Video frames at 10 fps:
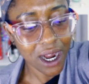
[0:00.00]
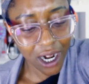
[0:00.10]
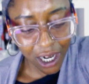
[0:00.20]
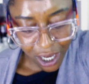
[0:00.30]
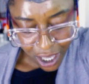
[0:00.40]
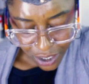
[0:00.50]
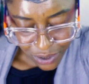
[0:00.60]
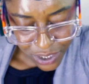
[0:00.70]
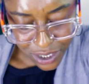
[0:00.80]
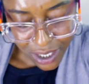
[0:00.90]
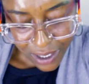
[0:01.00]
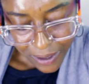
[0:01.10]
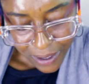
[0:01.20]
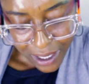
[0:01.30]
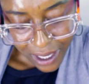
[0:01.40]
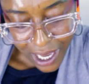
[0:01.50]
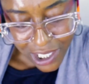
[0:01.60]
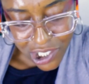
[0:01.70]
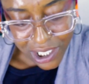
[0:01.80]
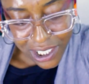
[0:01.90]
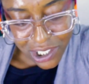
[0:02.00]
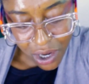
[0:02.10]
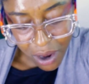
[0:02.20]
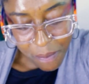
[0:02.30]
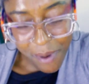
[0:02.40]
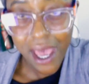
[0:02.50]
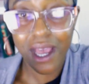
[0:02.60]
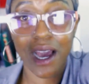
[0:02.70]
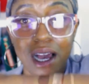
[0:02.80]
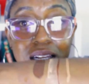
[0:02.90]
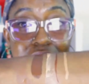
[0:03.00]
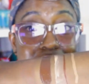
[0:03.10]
close. Actually, it's got a better color